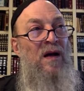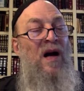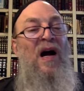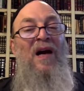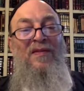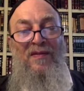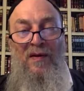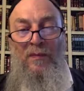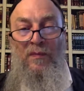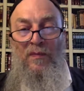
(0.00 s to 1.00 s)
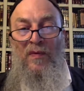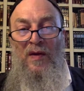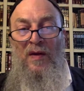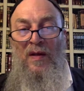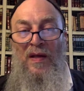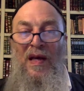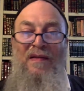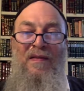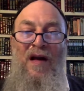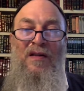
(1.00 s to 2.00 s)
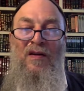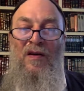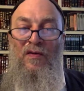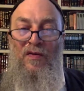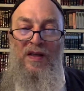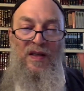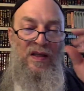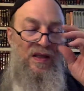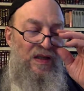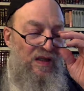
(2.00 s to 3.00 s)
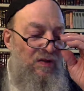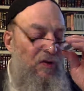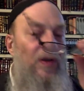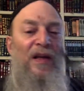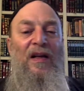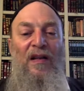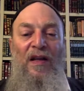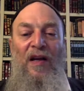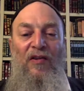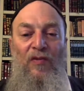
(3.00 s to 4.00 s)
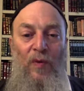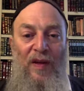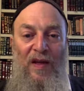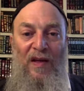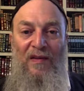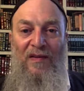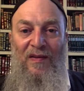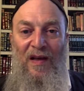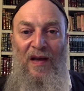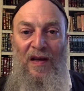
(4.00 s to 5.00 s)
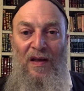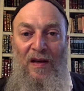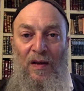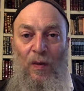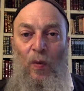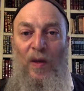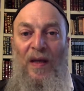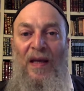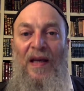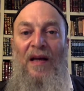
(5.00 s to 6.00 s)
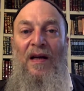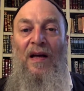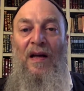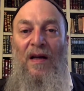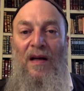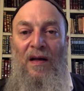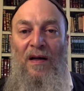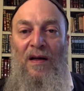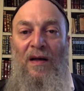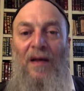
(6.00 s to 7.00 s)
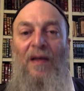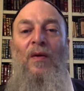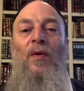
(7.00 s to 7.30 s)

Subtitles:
accustom the Yetzer HaTov, the good inclination within us. We allow